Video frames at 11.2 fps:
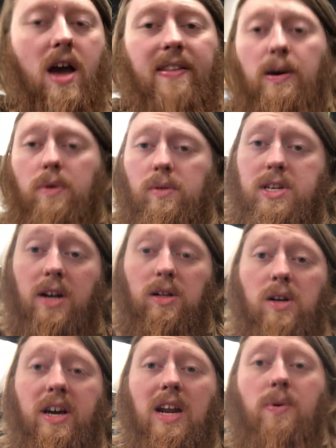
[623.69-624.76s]
And then we will take a
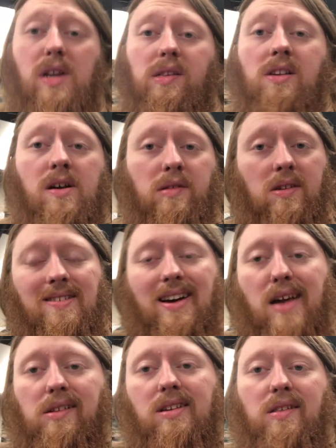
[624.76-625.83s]
look at it when it's done so you
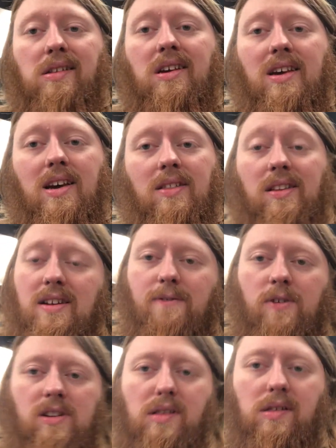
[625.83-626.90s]
guys can see the
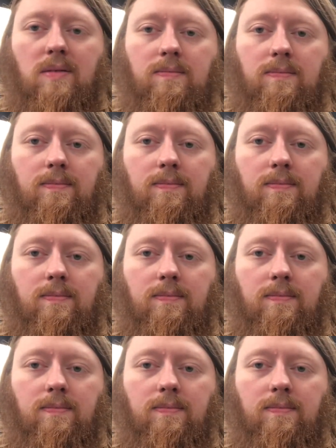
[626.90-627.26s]
difference.